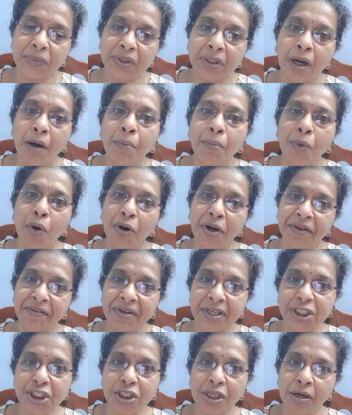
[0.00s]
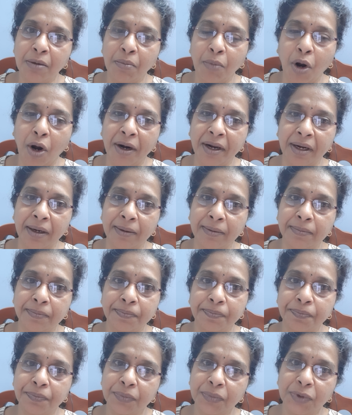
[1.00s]
A motivational model.
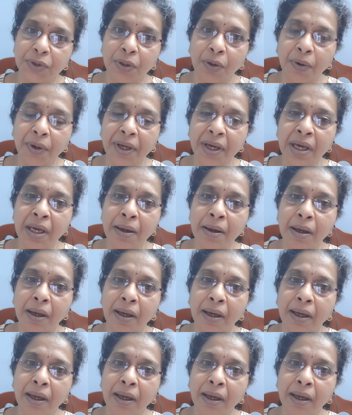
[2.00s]
Okay,